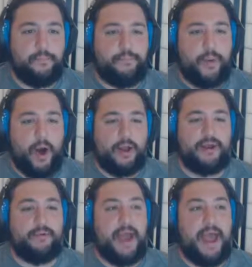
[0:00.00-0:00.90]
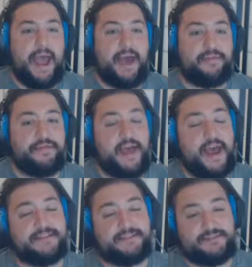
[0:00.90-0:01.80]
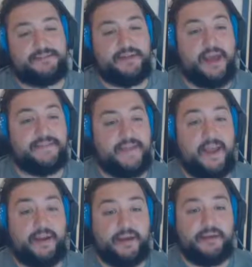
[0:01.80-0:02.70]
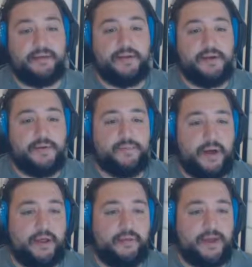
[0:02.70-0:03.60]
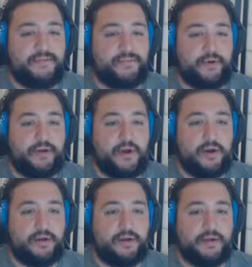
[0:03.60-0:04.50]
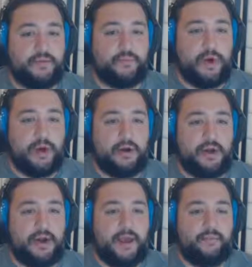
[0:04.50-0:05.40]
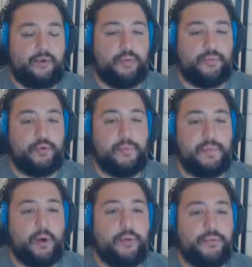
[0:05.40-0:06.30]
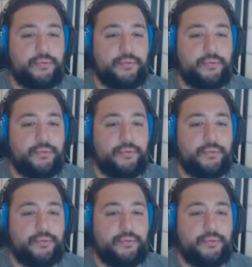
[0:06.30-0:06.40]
Poliwrath. That's handy. Poliwrath's pretty darn good. Water Gun and Whirlpool both.